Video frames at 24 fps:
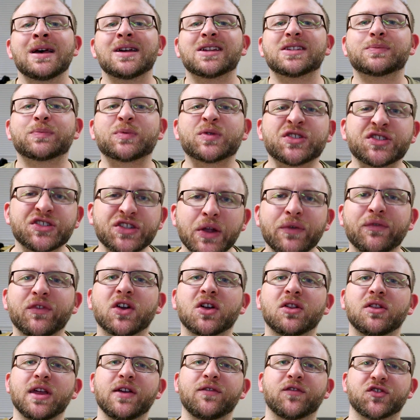
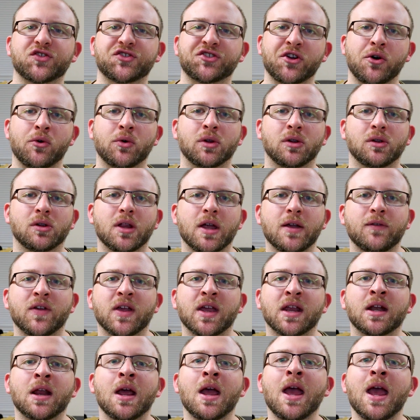specifically for someone
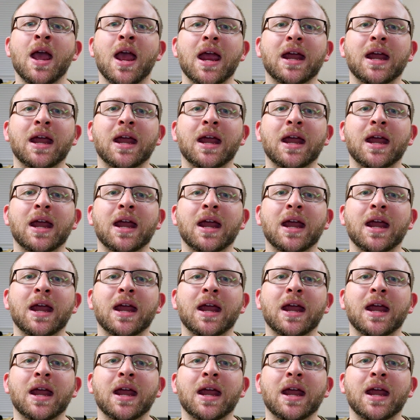living